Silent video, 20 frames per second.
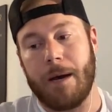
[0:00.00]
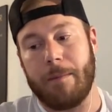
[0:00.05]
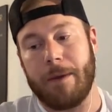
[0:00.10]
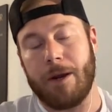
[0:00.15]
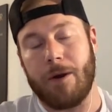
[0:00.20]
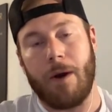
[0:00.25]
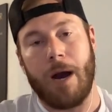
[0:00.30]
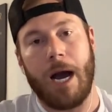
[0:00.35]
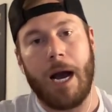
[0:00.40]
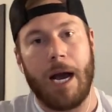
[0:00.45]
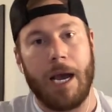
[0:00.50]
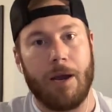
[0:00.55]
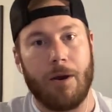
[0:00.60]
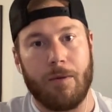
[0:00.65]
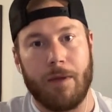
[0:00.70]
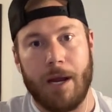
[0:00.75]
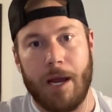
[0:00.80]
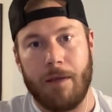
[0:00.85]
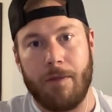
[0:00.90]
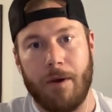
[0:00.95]
in Ohio
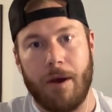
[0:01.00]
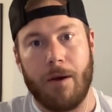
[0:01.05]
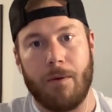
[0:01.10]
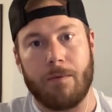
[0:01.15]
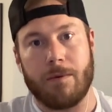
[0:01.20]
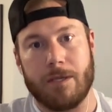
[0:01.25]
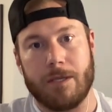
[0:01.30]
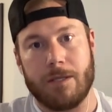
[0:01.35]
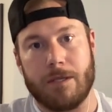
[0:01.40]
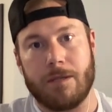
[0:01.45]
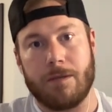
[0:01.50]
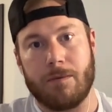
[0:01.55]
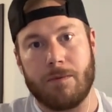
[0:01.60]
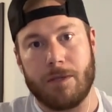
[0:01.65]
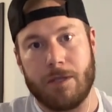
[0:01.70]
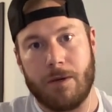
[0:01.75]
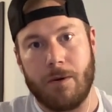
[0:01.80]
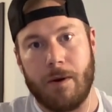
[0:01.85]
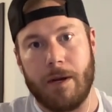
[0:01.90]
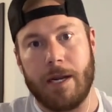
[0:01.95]
that I thought
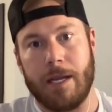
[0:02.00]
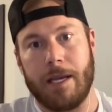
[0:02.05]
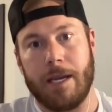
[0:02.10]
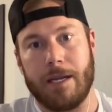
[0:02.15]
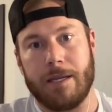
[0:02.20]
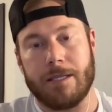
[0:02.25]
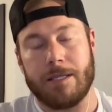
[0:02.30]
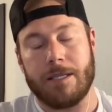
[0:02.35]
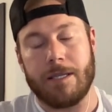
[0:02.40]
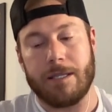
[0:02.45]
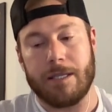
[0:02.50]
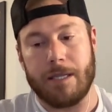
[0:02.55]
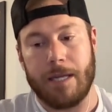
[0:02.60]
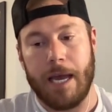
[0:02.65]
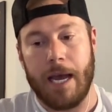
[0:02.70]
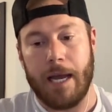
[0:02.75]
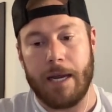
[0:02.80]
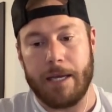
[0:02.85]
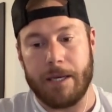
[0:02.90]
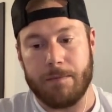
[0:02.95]
was going to get in
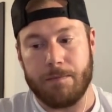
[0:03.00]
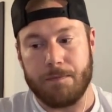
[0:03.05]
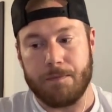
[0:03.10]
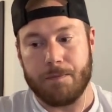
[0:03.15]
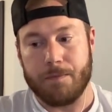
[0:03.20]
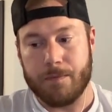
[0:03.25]
Cincinnati.